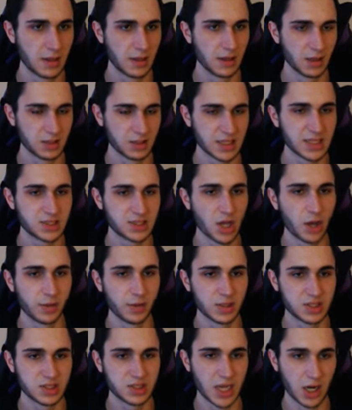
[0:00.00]
That's
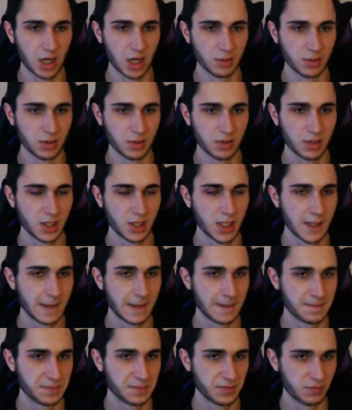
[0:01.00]
always terrible.
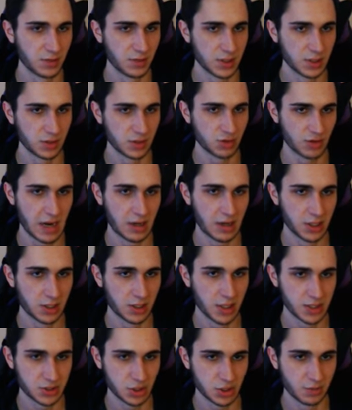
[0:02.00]
When you drown in
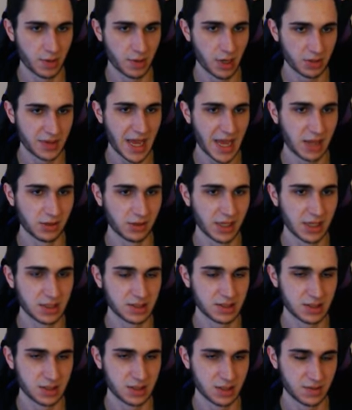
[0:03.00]
Industrial Park that late
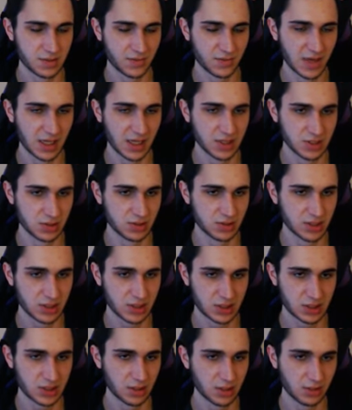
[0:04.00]
into this phase, you
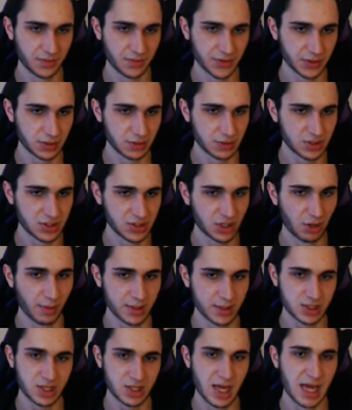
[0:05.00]
just lose so
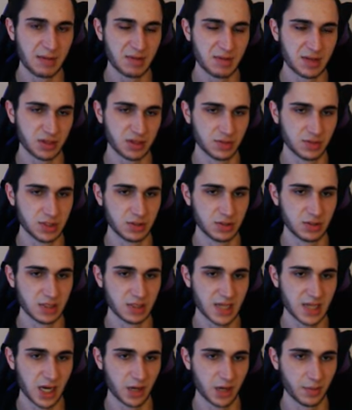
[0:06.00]
much time. You have to redo the
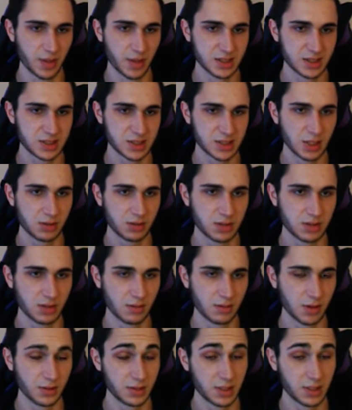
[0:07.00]
entire boss. Oh,
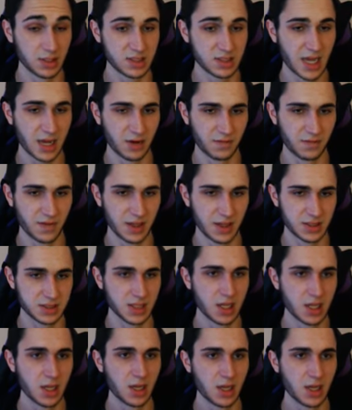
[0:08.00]
well, the entire phase.